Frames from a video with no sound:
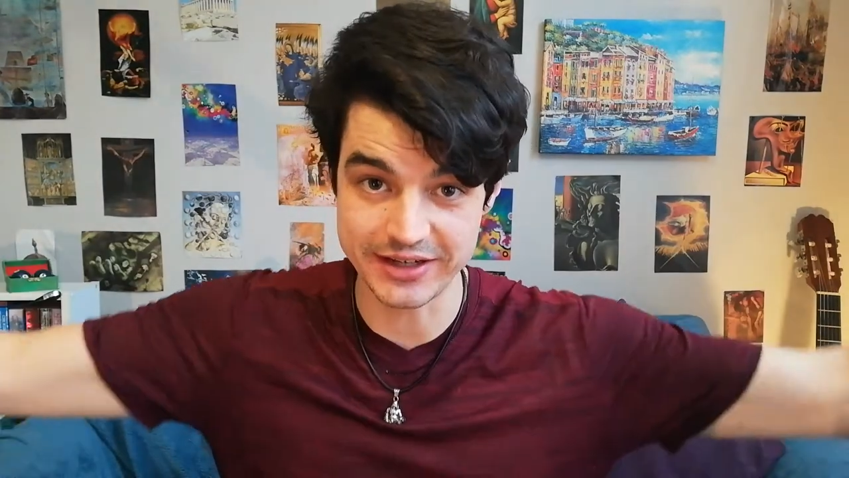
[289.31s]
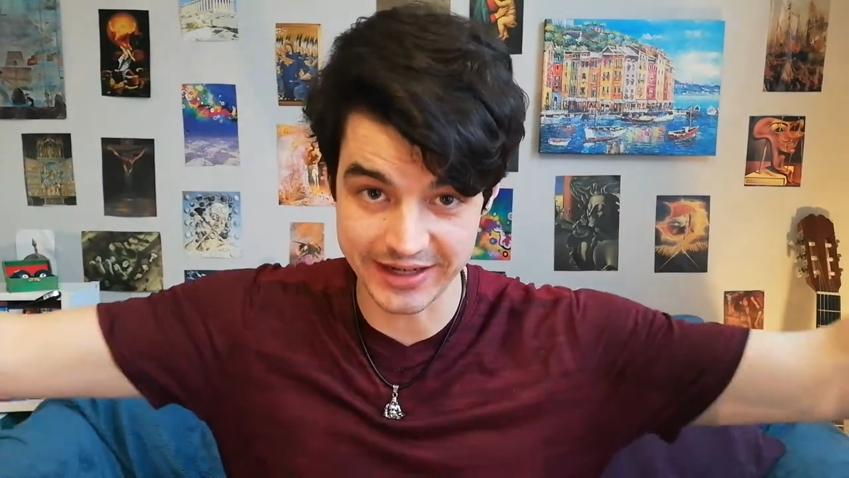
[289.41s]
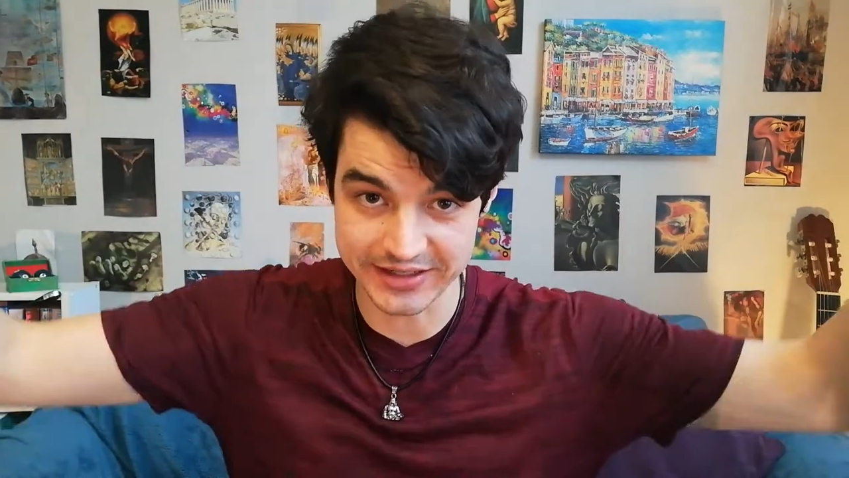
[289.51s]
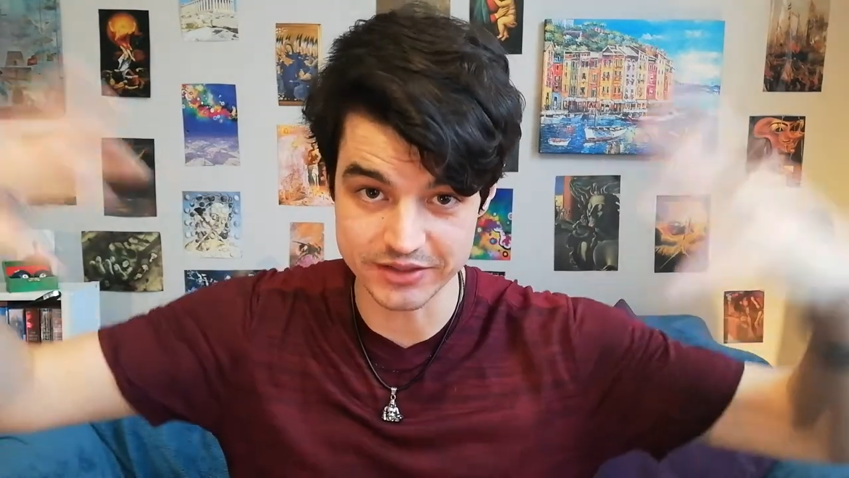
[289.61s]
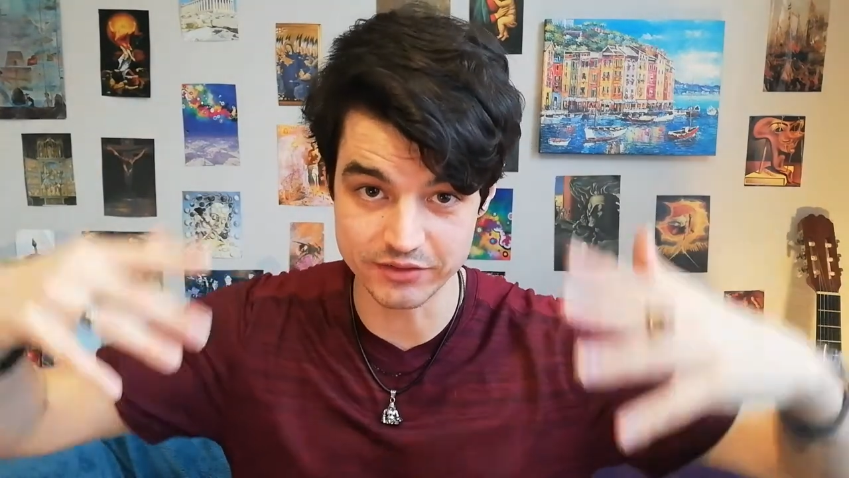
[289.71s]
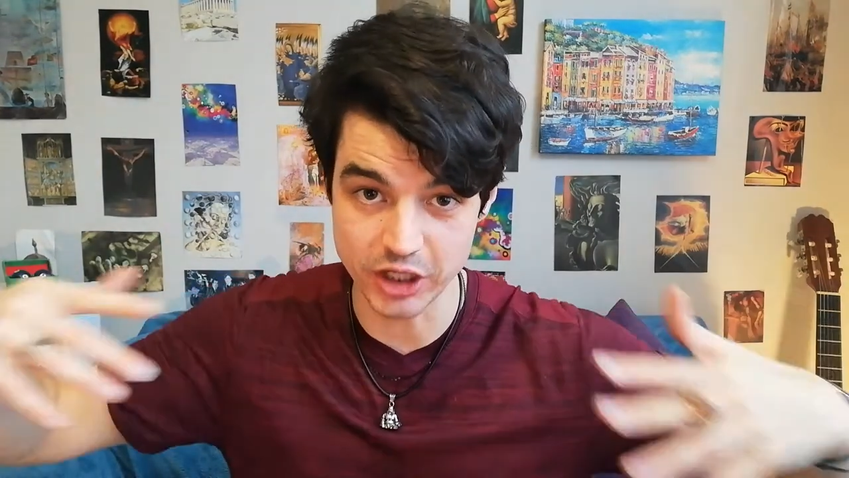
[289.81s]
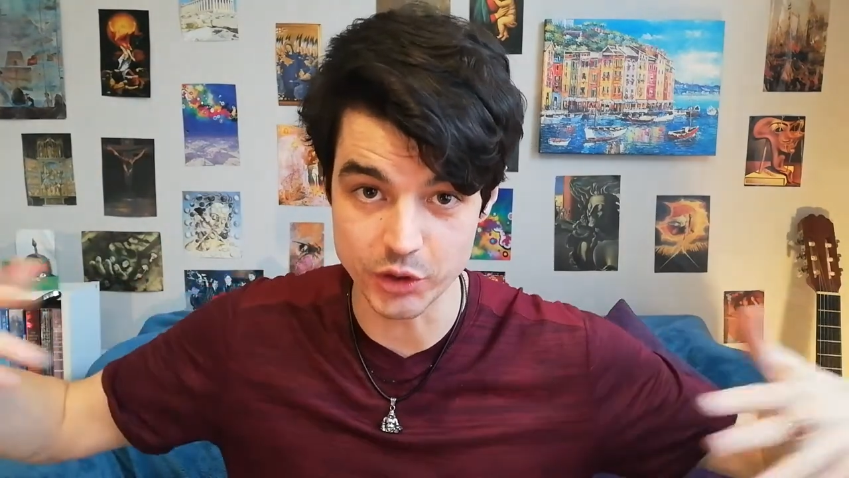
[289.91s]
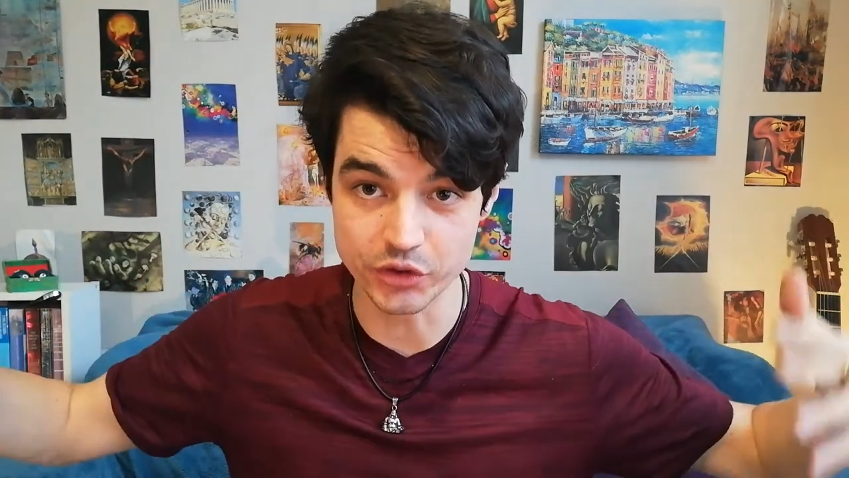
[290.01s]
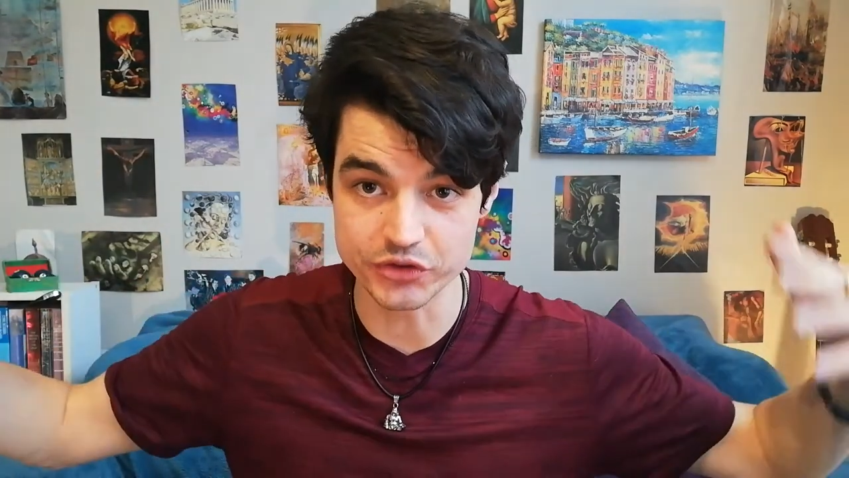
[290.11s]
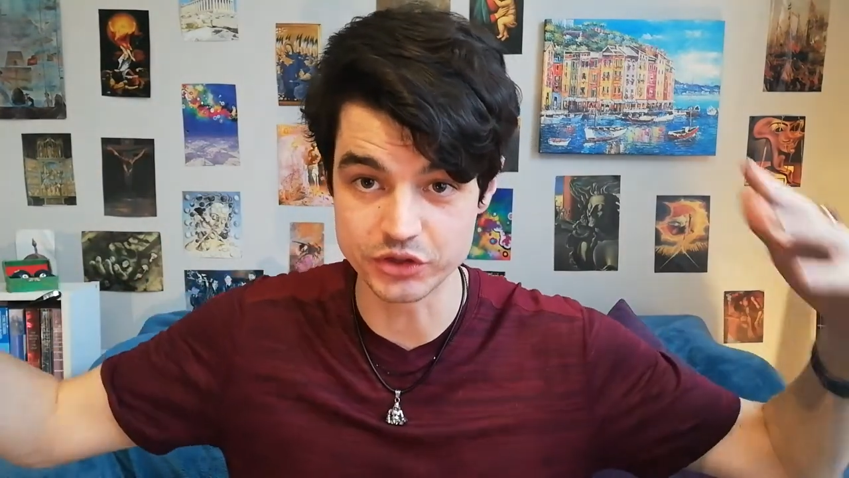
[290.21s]
negative
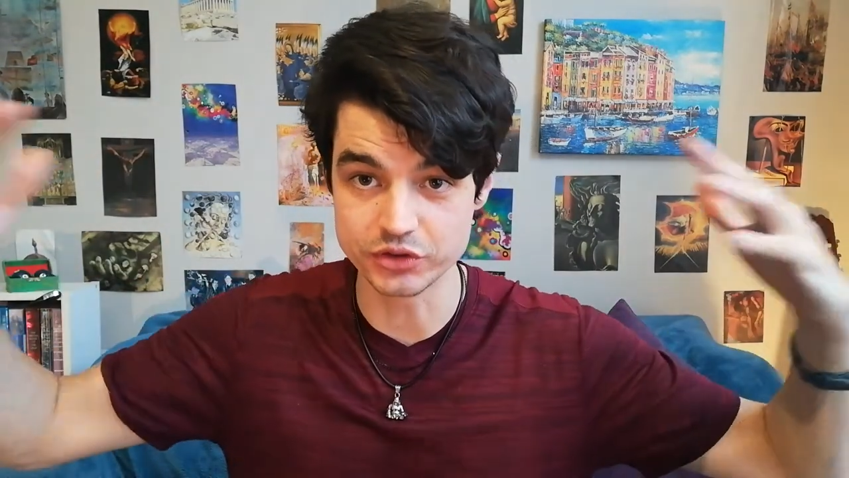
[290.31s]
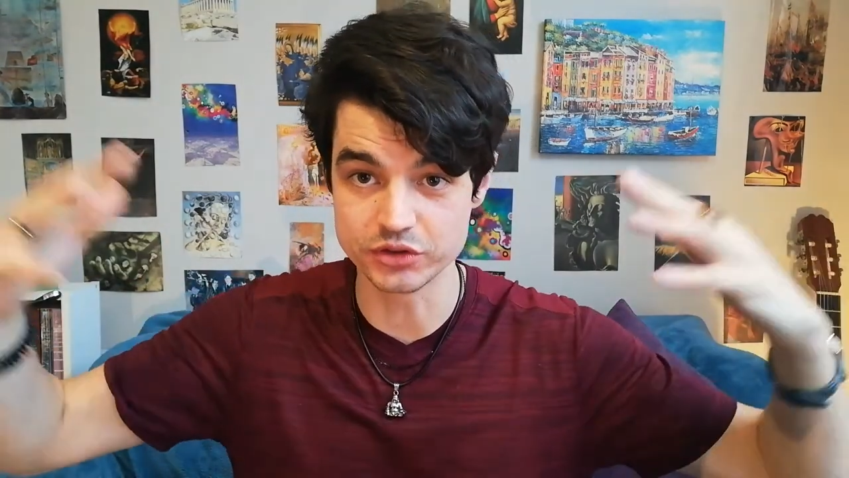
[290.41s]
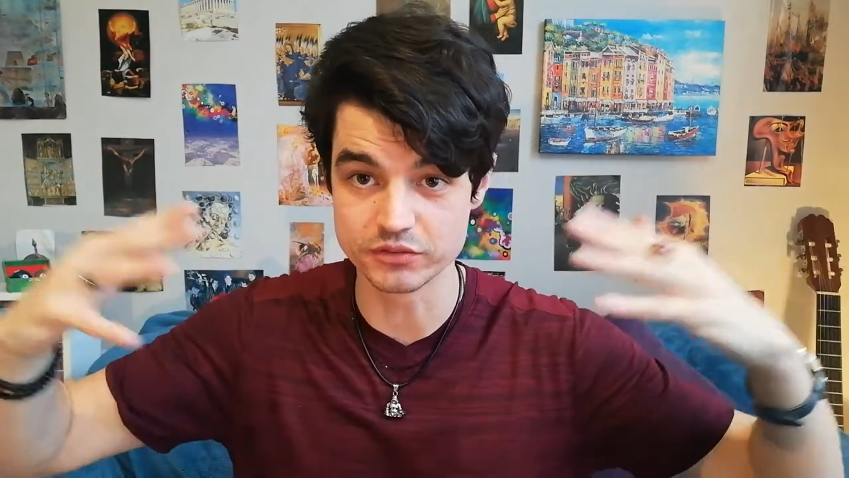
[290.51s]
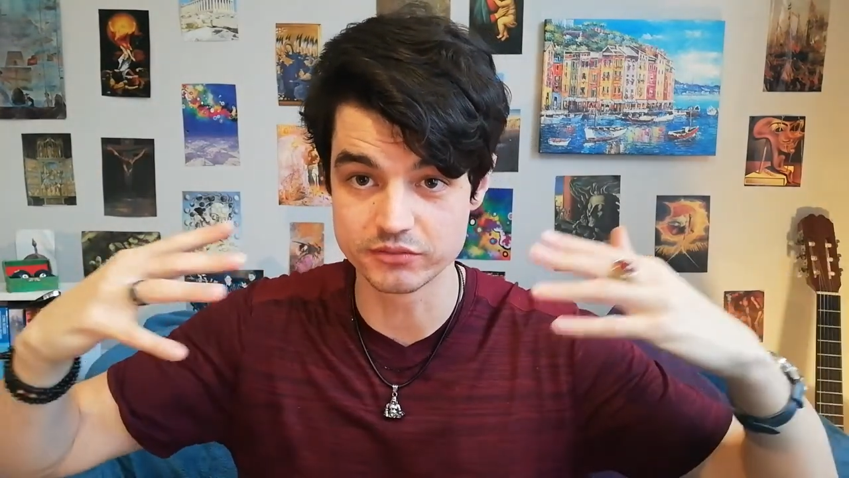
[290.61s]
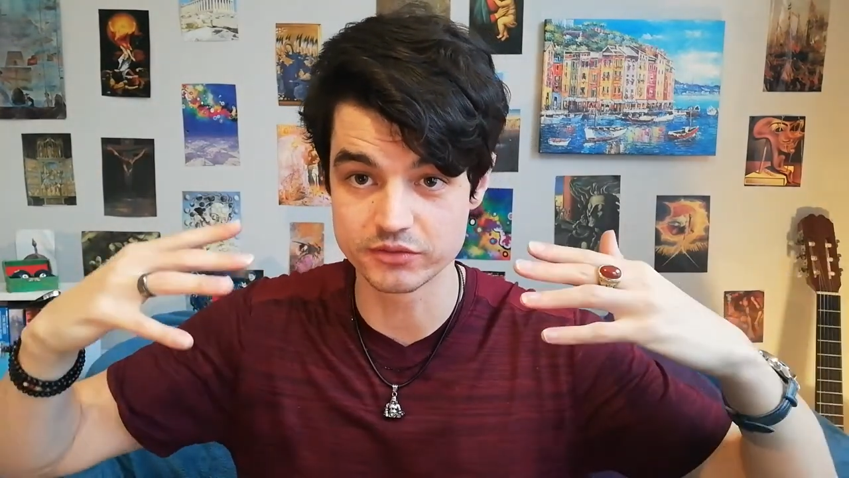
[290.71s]
load onto your